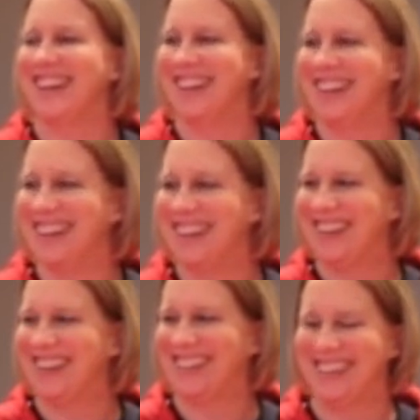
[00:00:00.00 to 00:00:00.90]

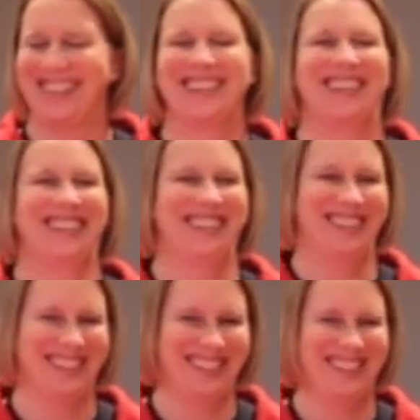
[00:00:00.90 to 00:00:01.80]

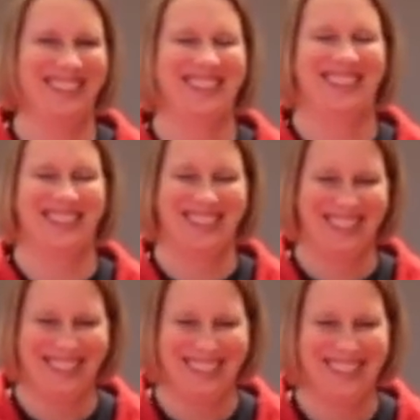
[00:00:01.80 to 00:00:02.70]

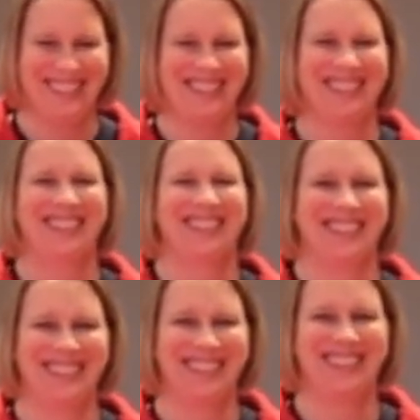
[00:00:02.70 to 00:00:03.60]

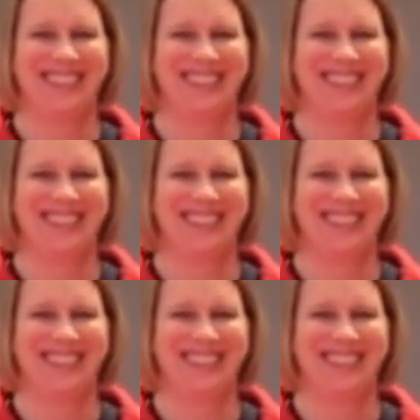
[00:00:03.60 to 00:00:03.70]
No words are spoken by the person on screen.